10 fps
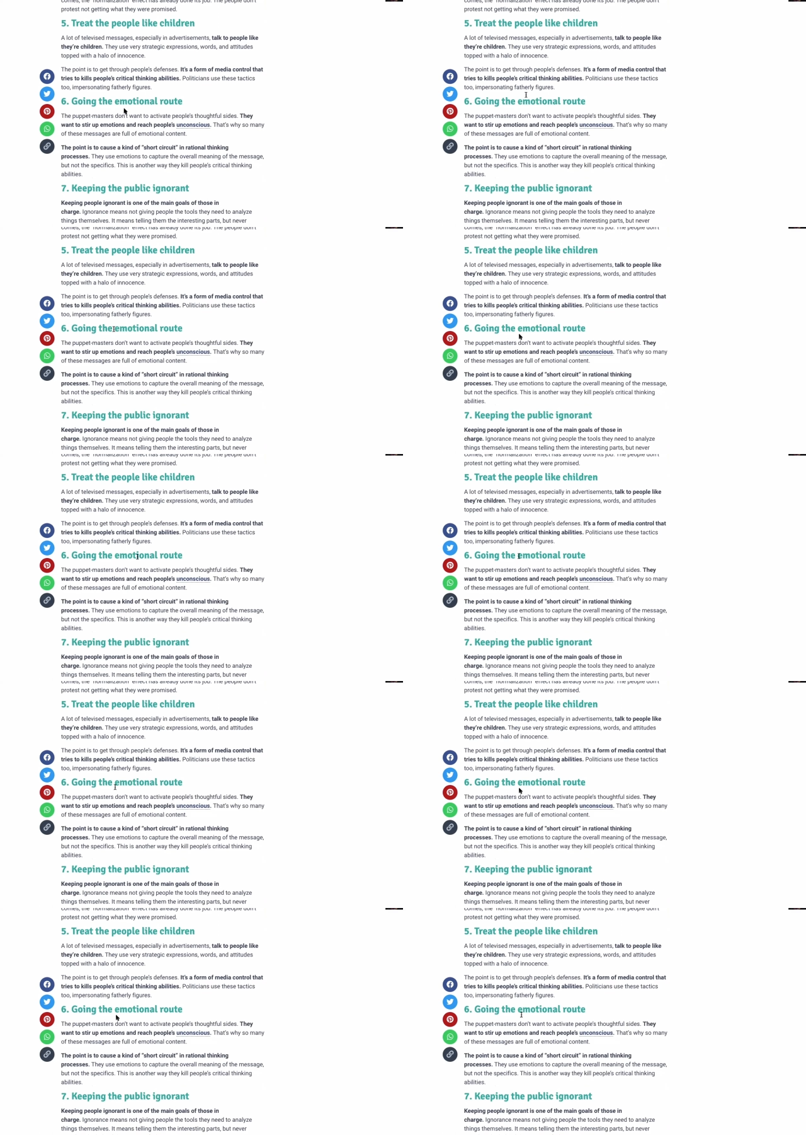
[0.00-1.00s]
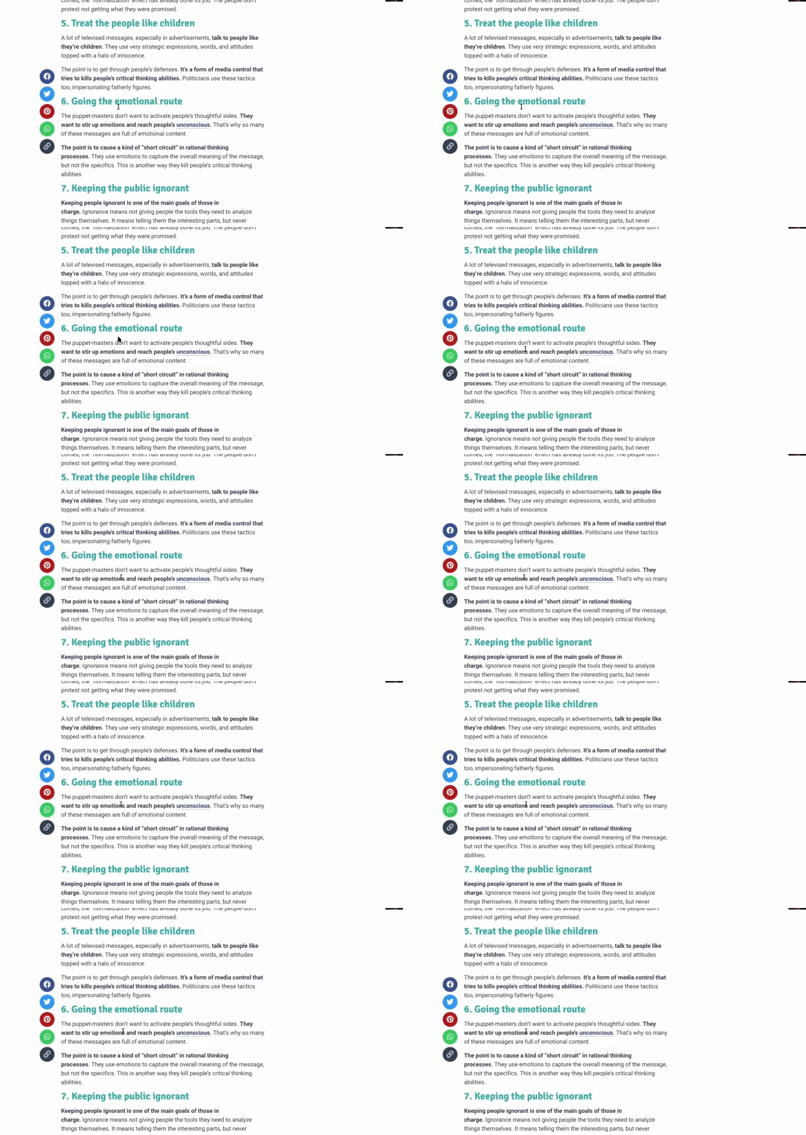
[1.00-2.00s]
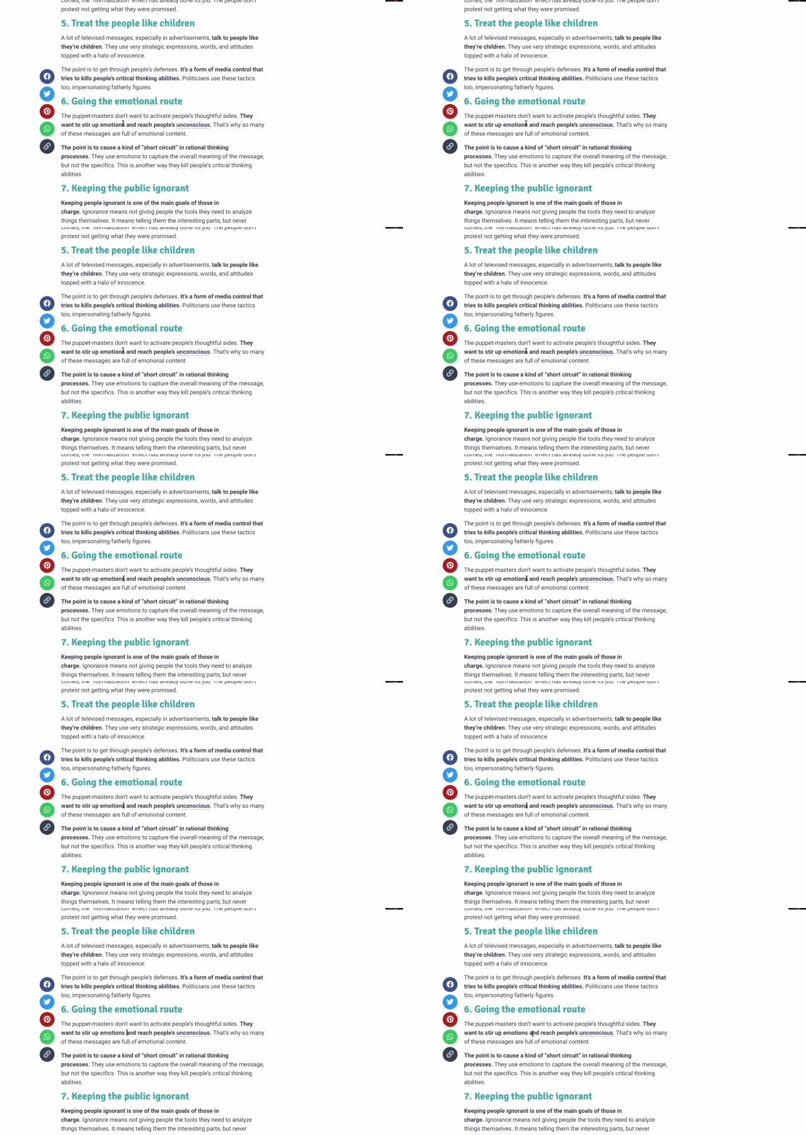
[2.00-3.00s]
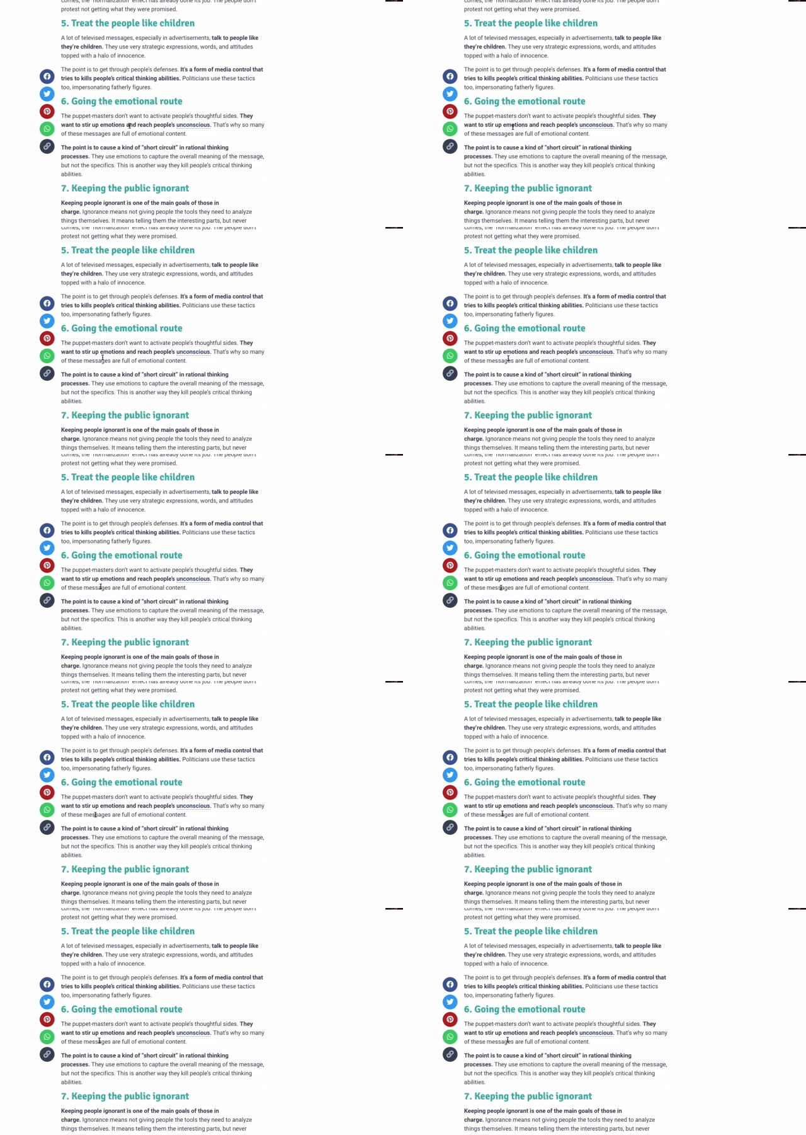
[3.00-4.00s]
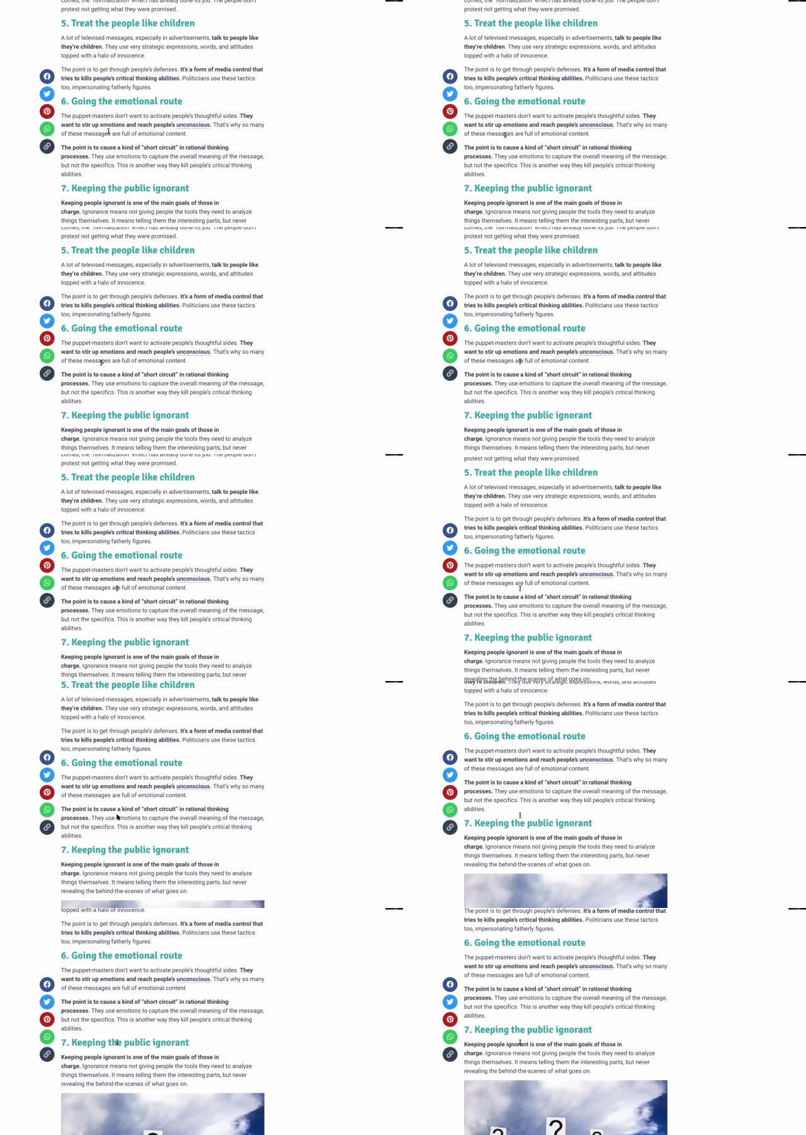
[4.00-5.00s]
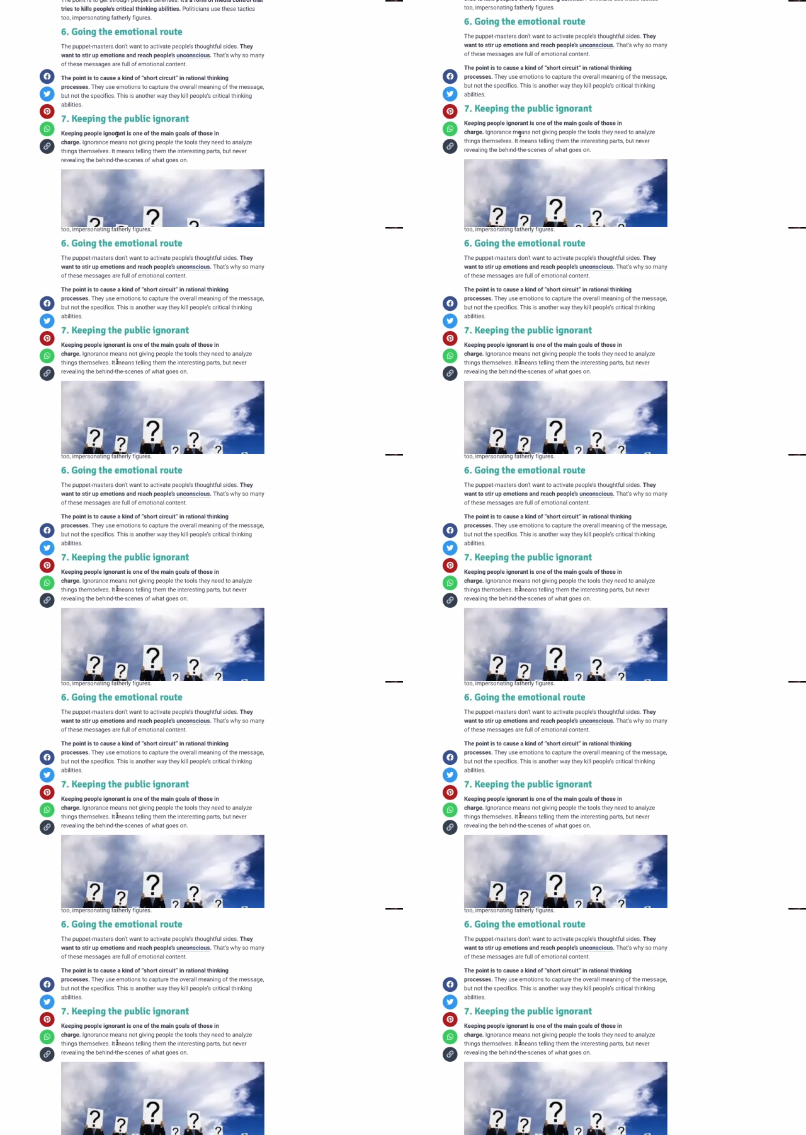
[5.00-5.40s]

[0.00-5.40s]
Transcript: [unreadable: no face in view]